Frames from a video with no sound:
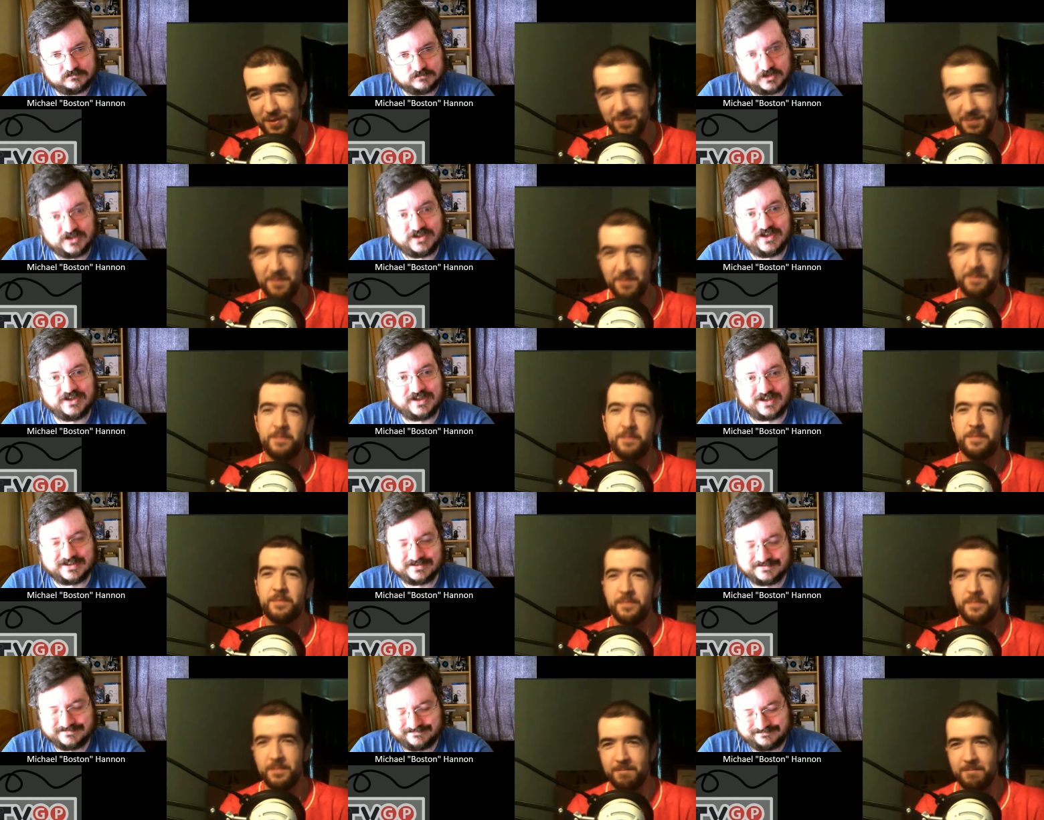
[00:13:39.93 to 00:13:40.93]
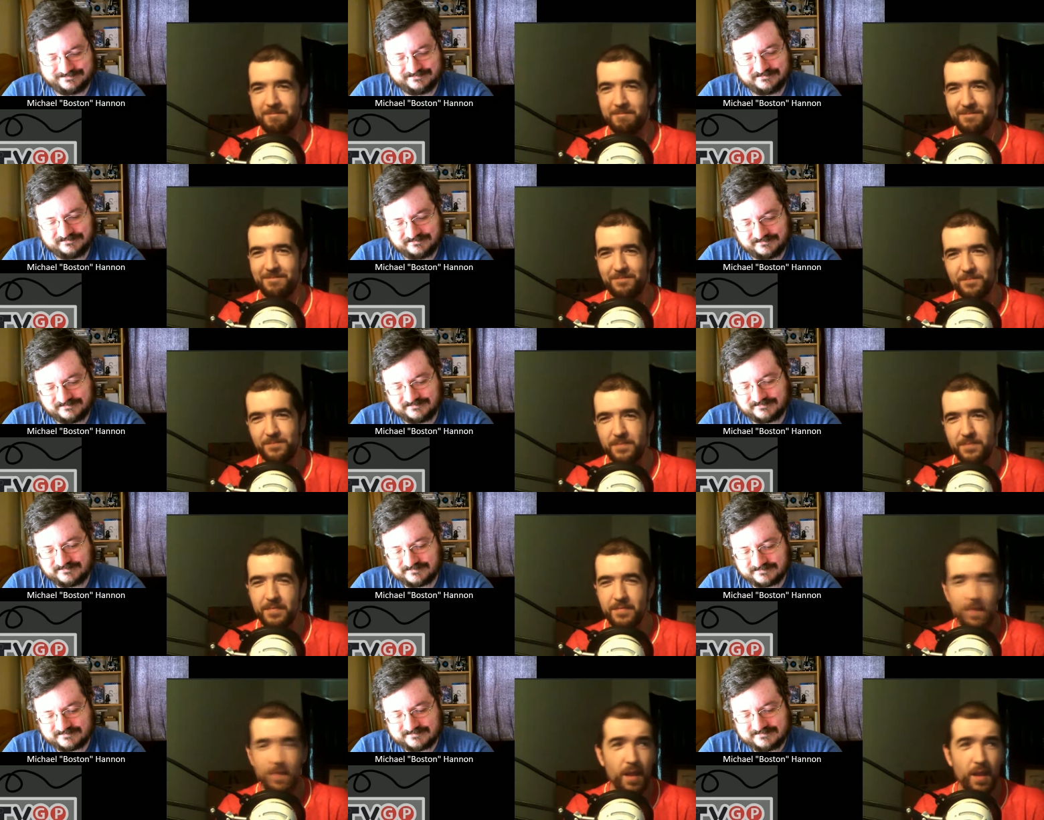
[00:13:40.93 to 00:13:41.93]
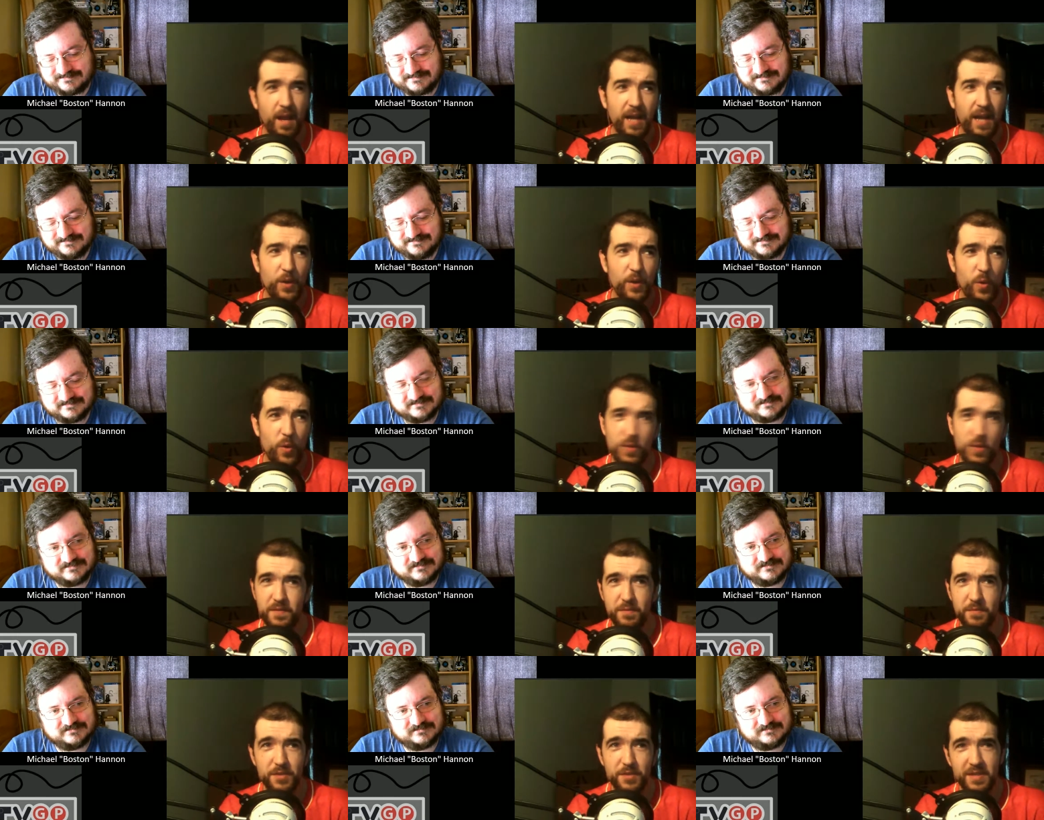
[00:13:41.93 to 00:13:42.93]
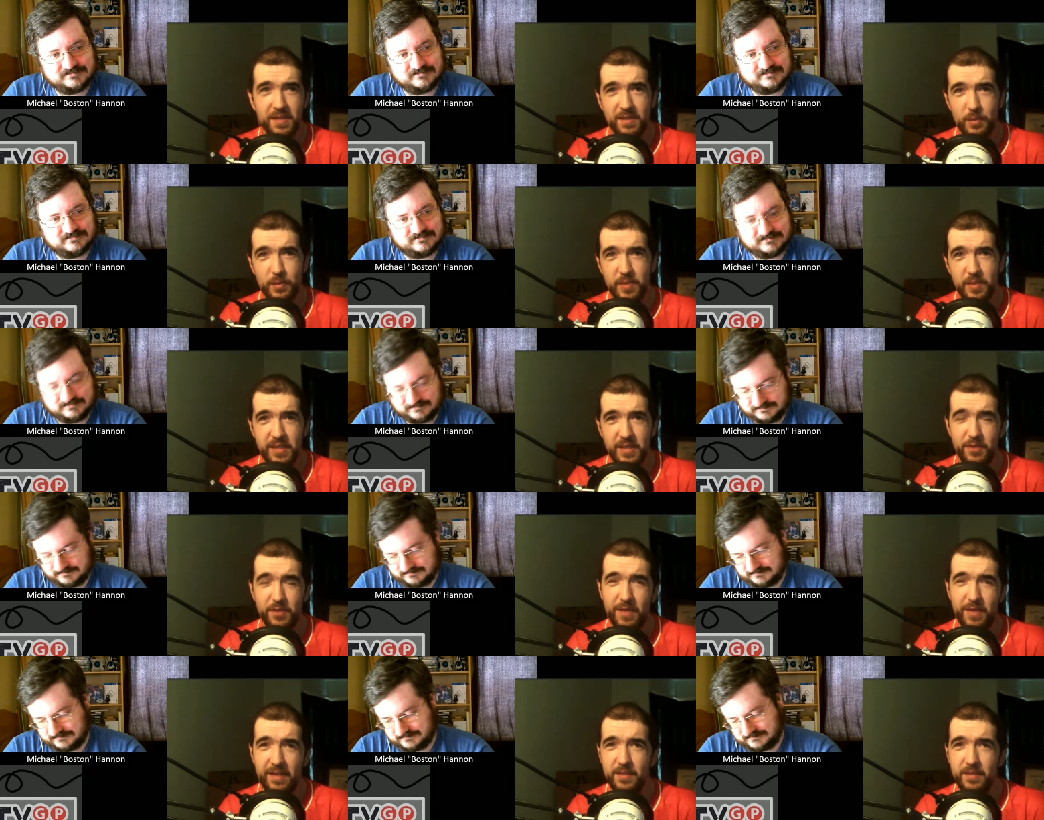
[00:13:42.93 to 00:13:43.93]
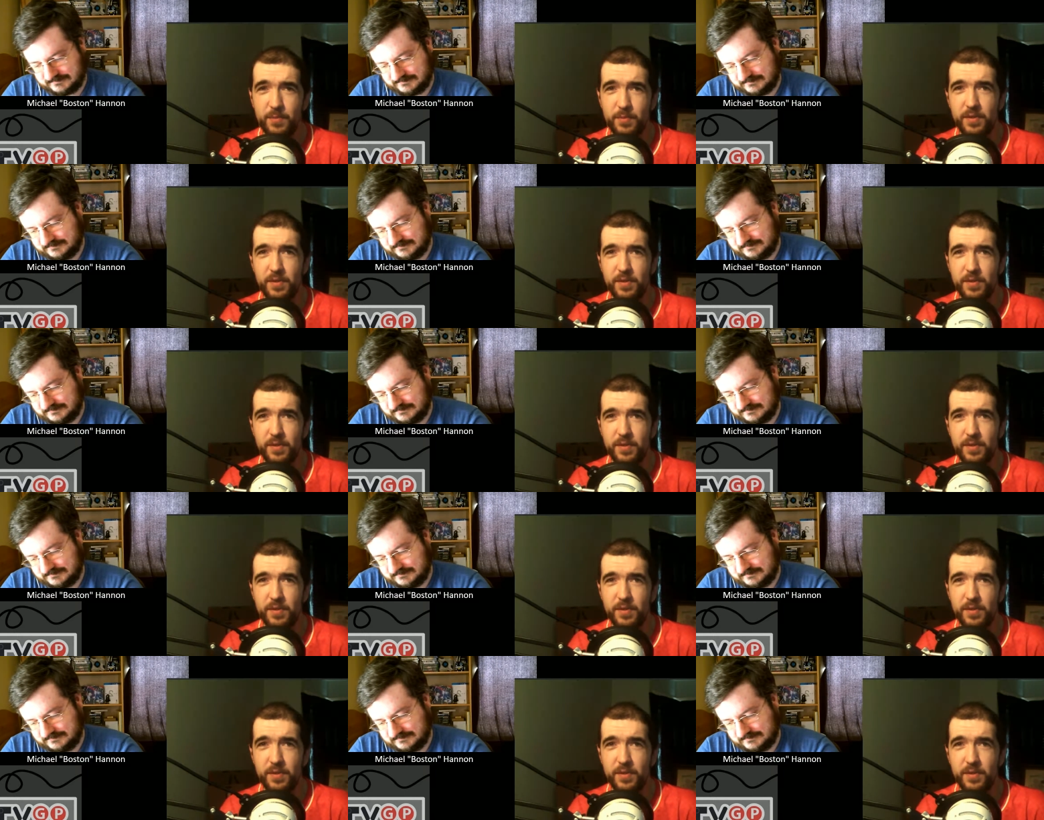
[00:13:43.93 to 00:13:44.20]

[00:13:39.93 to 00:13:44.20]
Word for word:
Speaker 1: yeah, and all of them just ended up being horrendous. But it's